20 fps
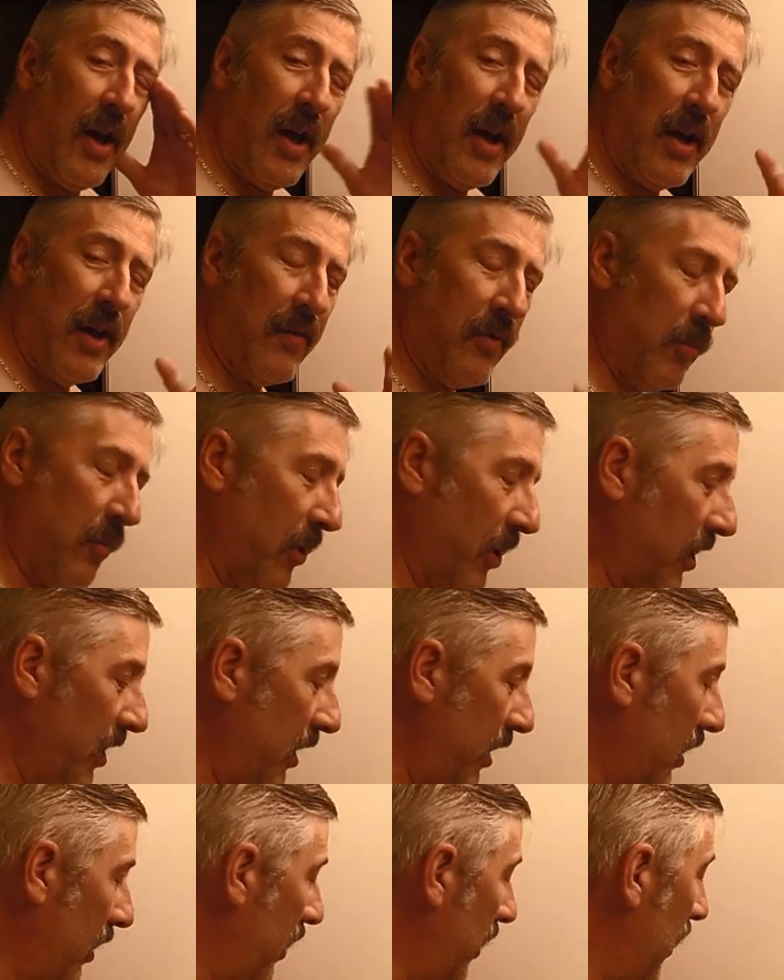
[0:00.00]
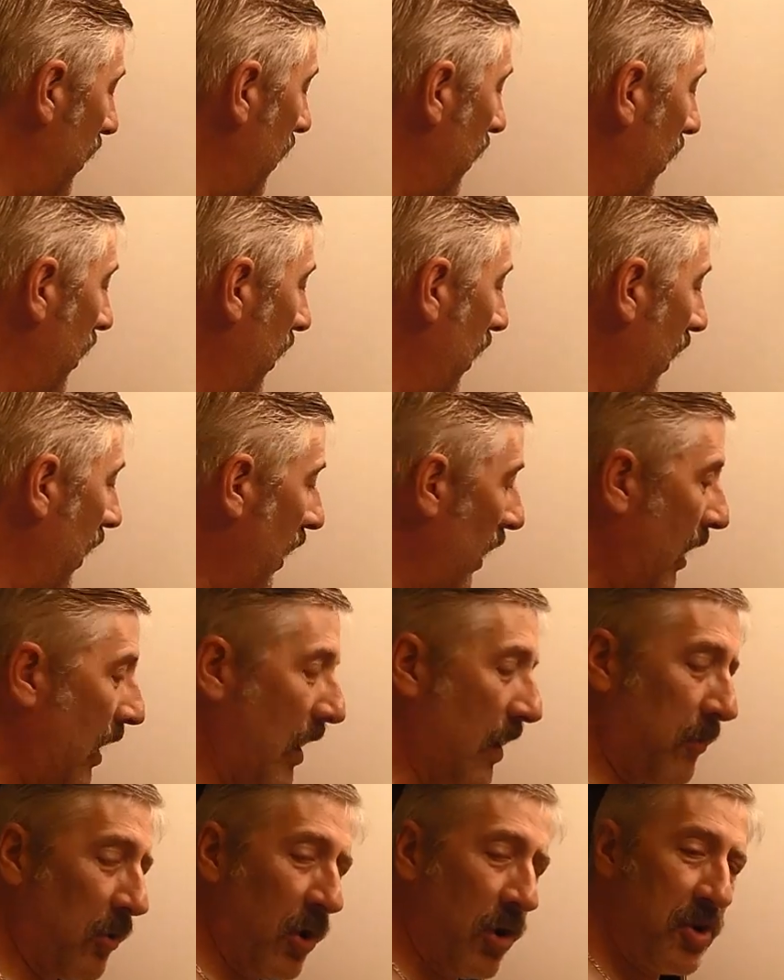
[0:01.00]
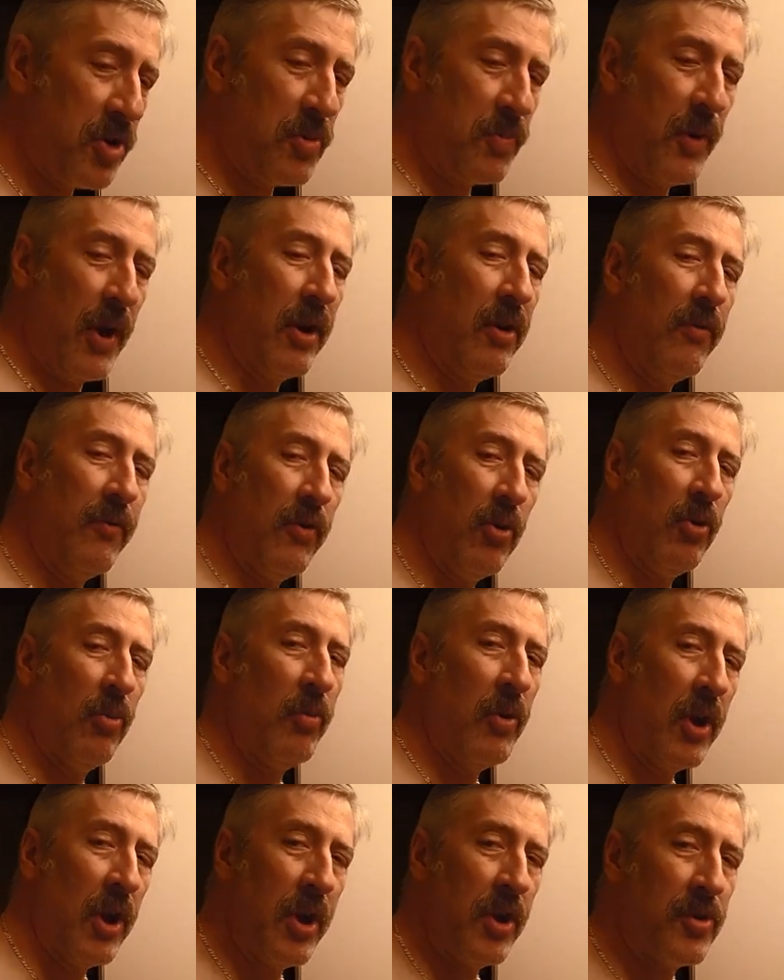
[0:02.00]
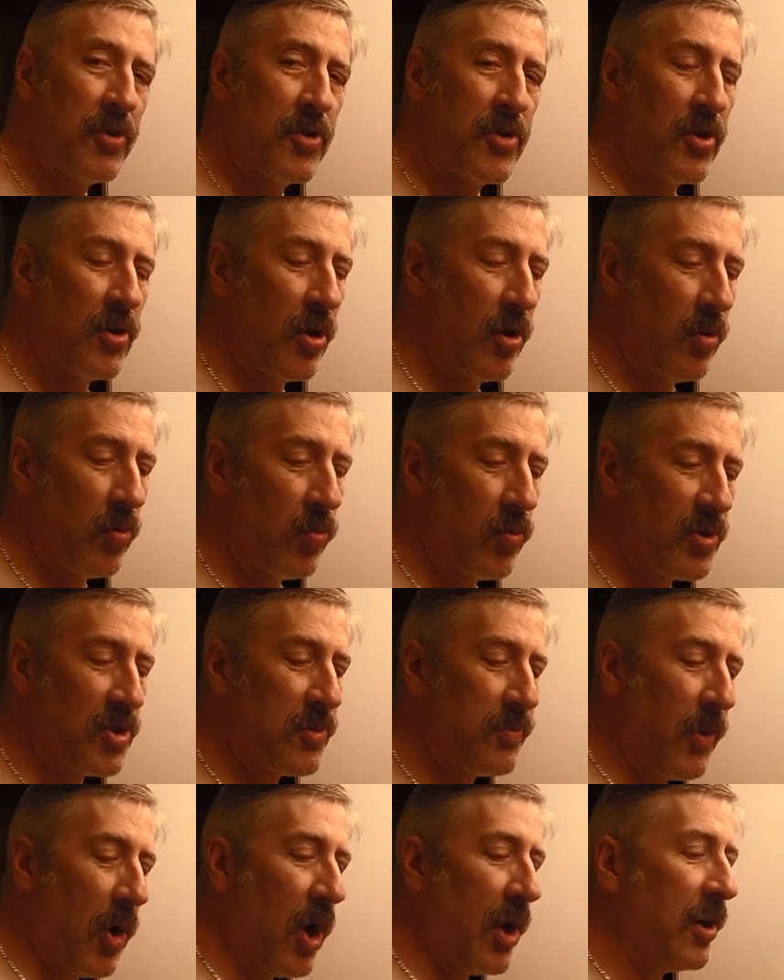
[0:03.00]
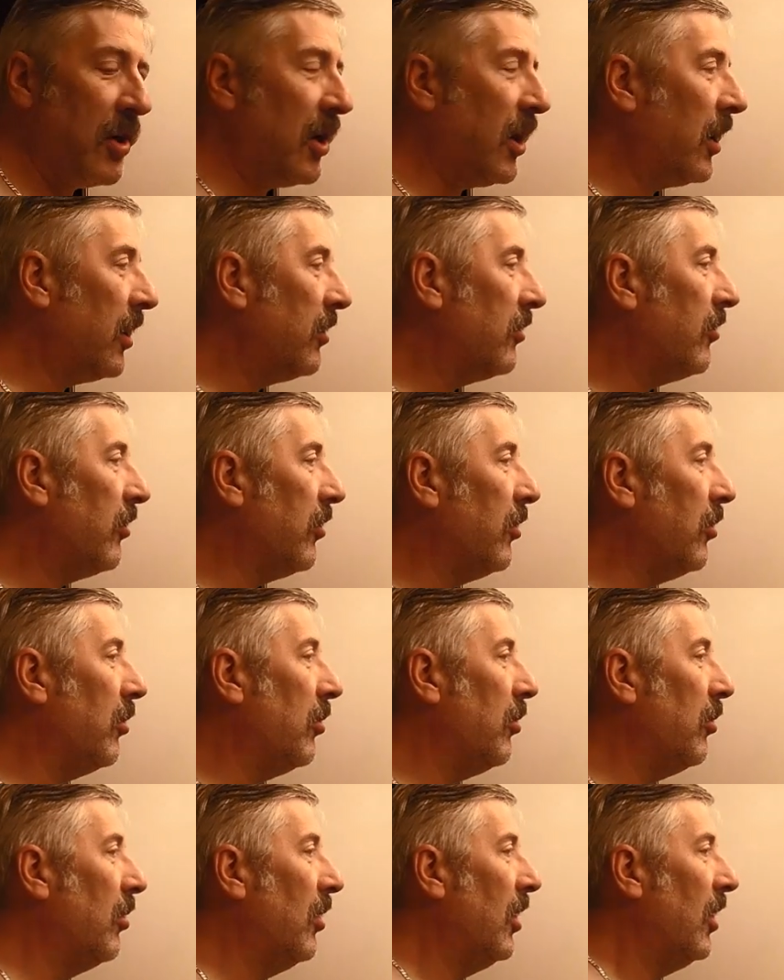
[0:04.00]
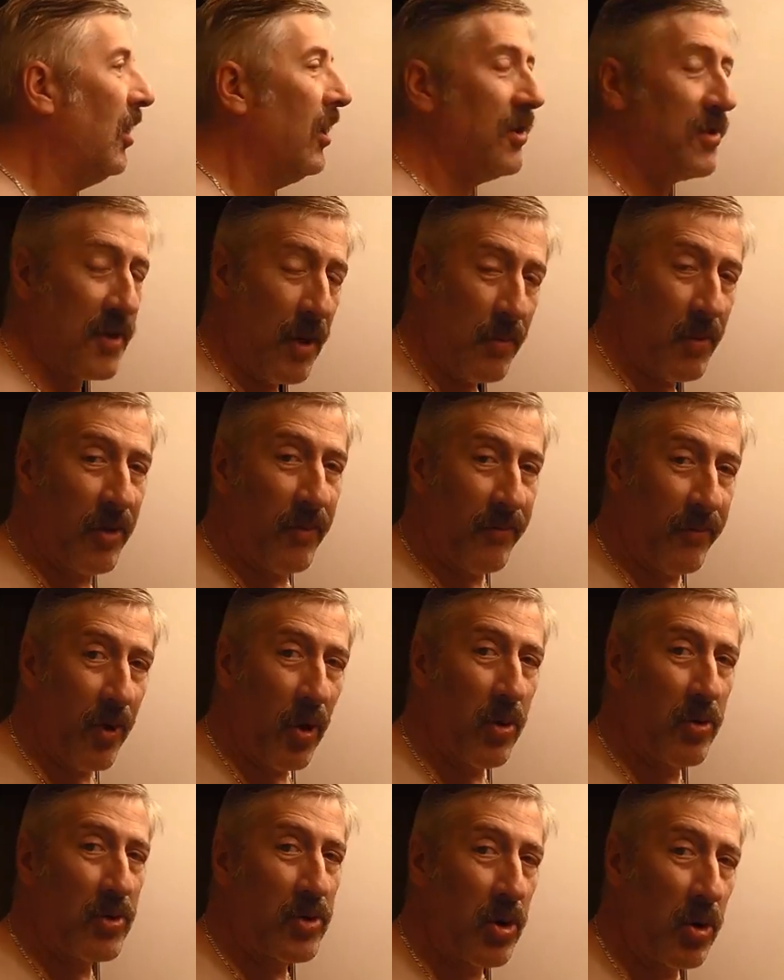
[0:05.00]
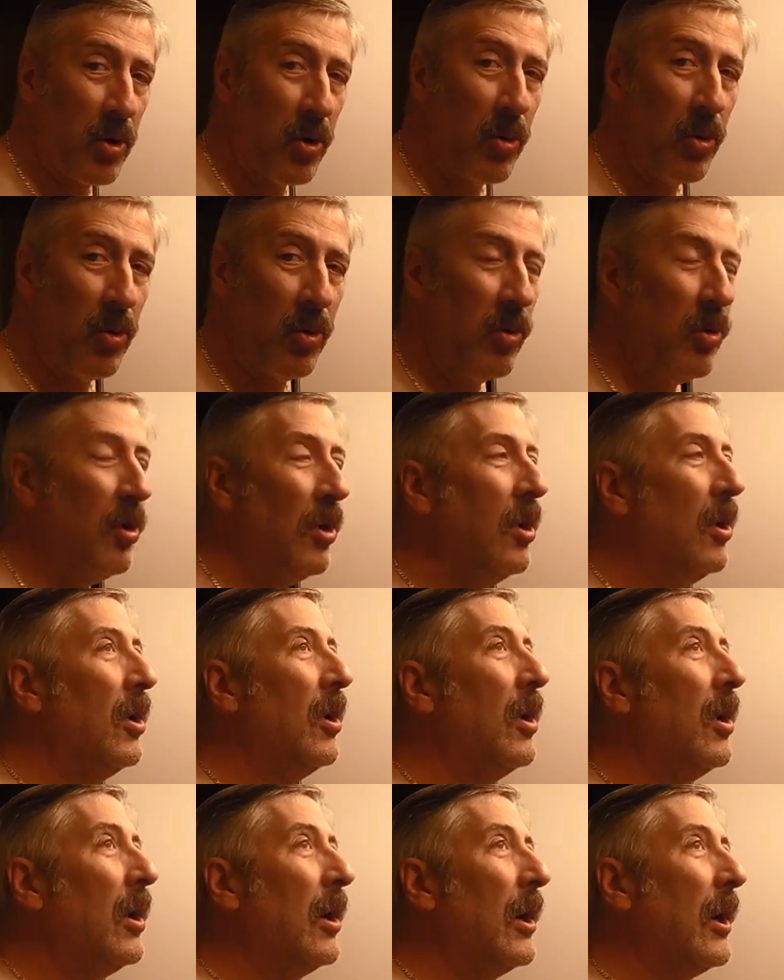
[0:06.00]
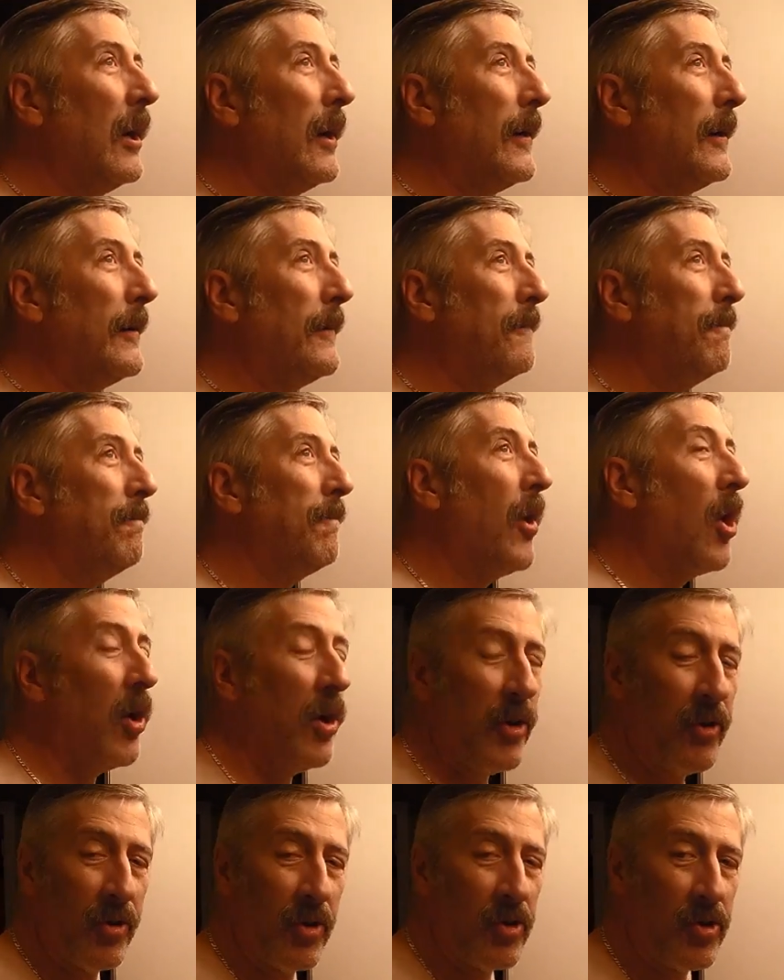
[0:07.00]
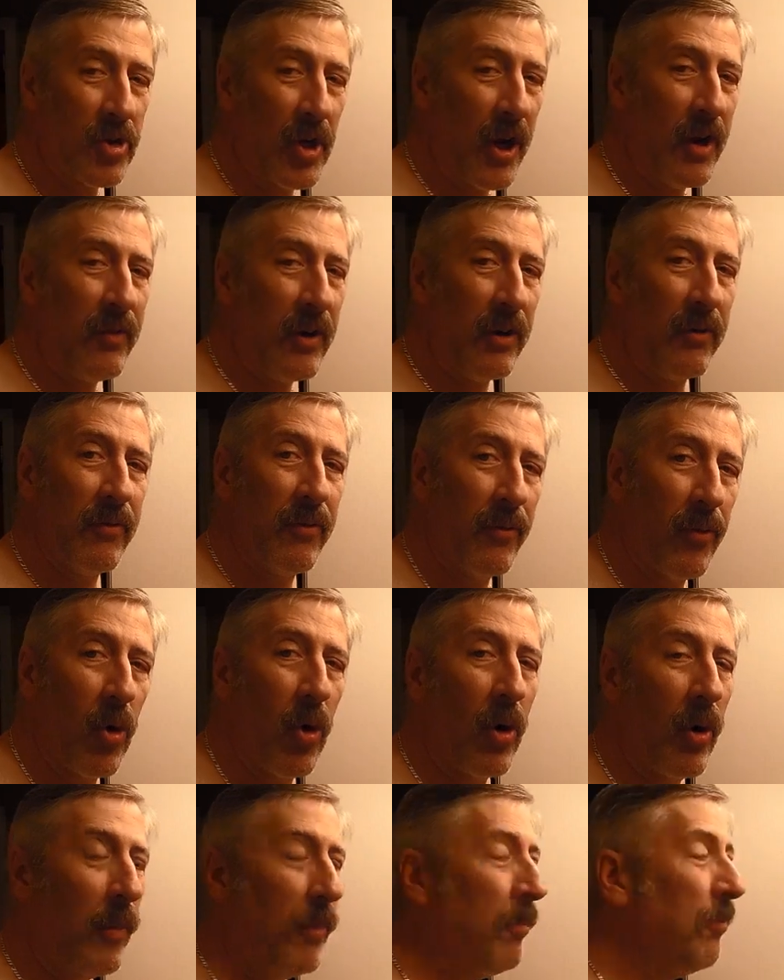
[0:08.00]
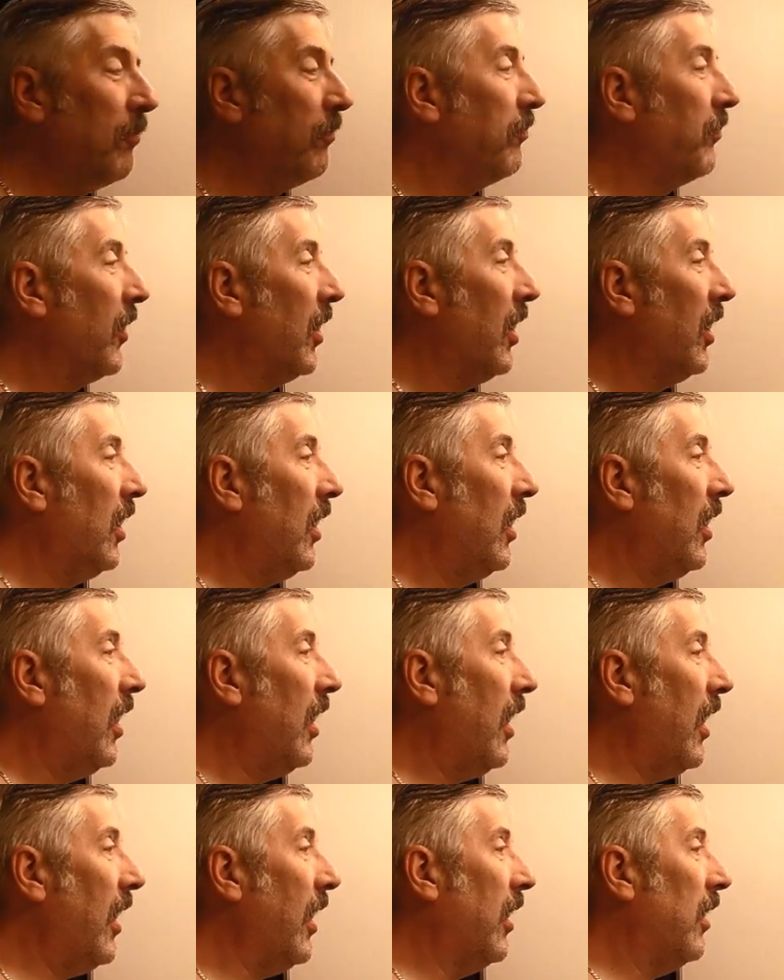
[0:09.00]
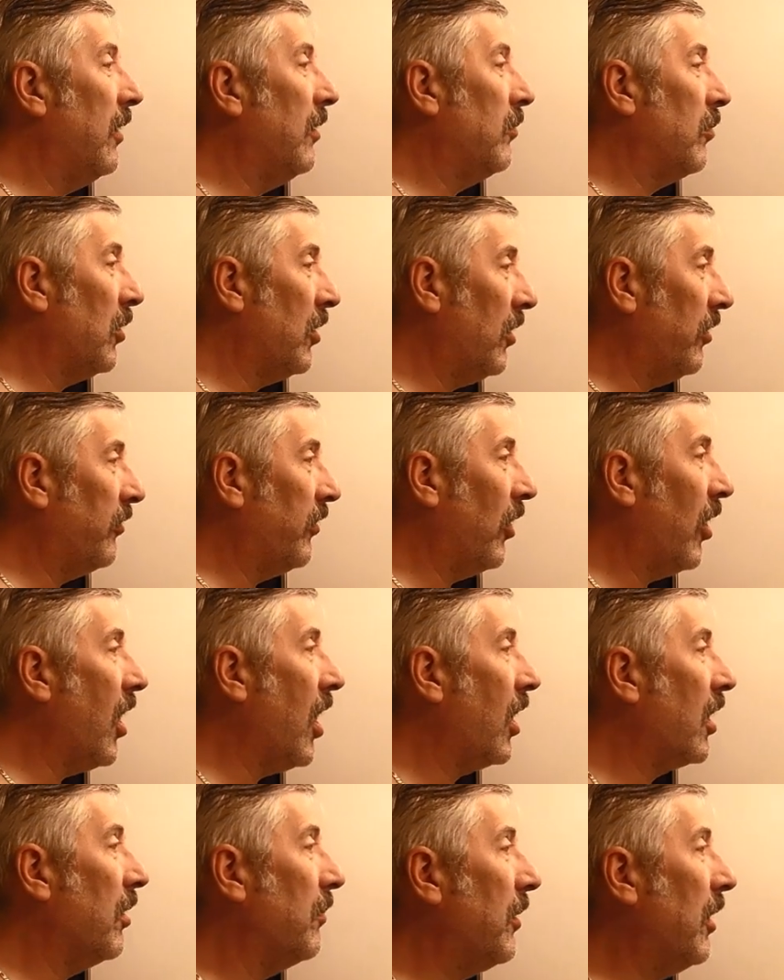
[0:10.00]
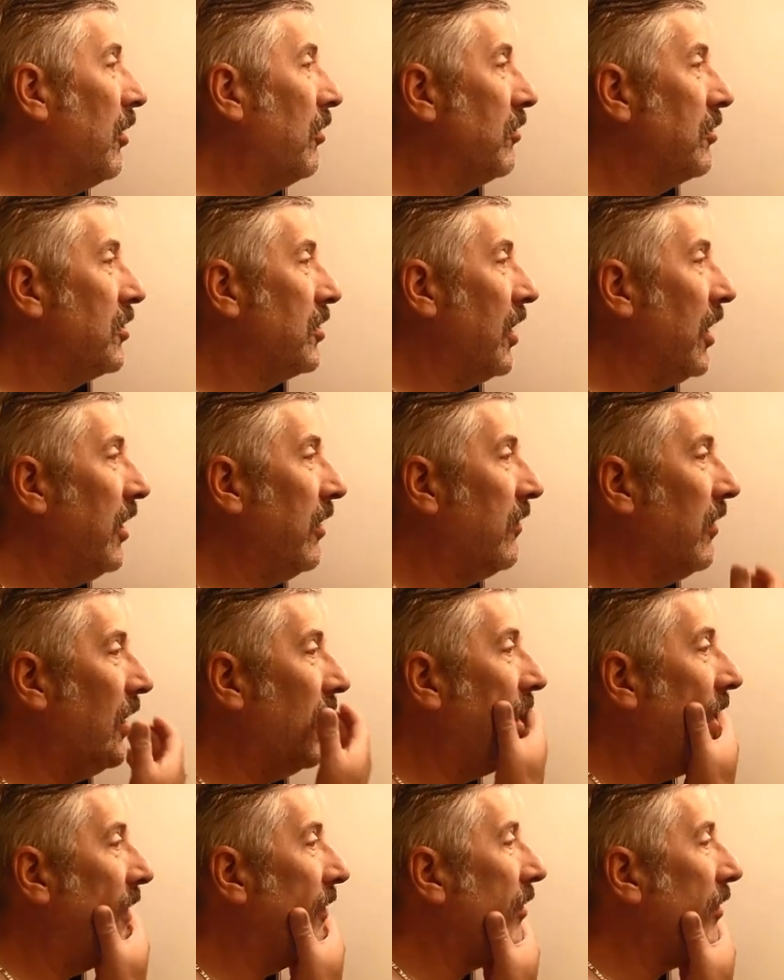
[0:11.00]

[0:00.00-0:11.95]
Hey everybody, I'm going to spend a few minutes responding to some of the folks who um, are in the shaving forum and we're going to talk about shaving.